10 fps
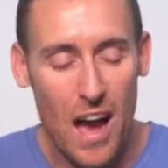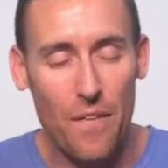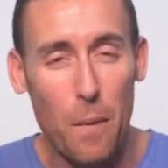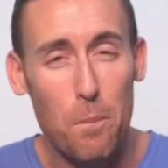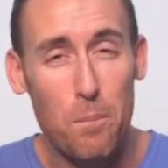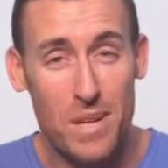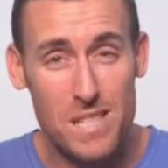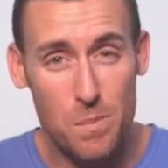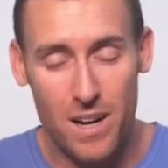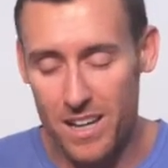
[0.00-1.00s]
And the
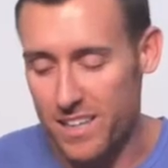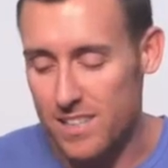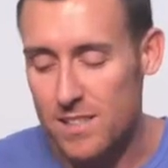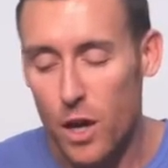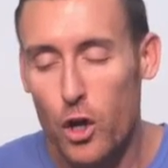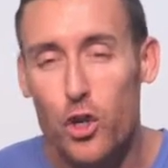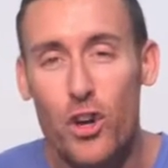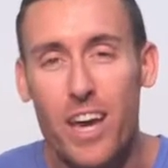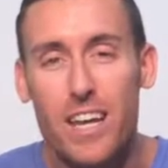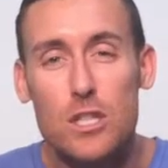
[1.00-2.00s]
best part is, you're
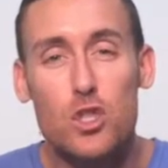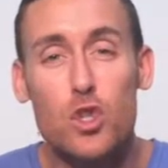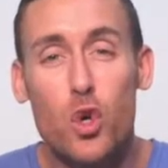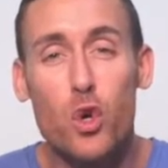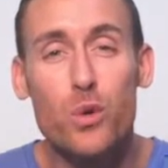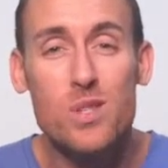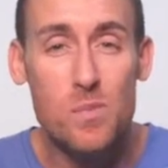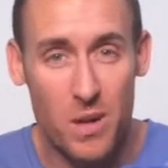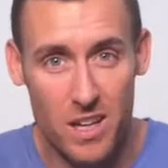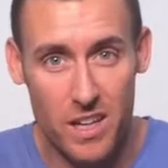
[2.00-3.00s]
getting two
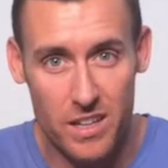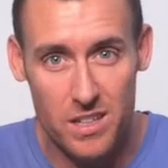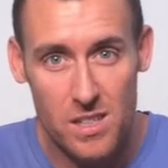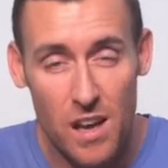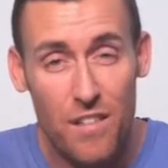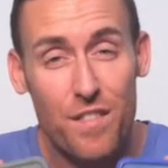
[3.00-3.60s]
speakers